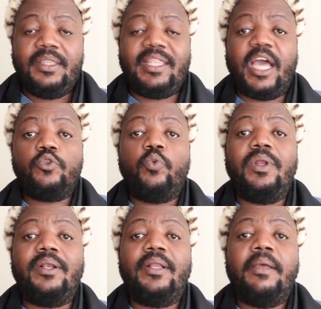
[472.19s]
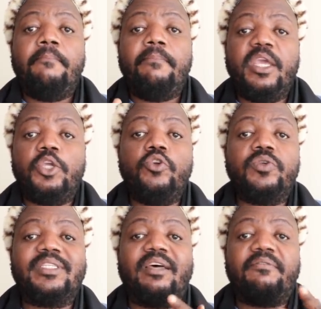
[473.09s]
that will make you
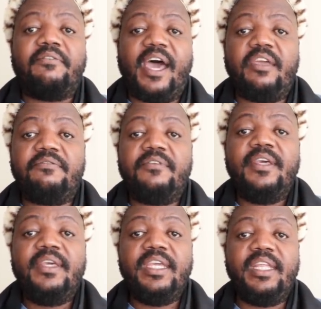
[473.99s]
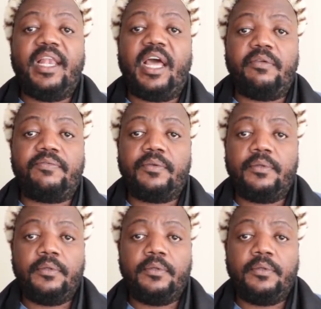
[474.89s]
survive in life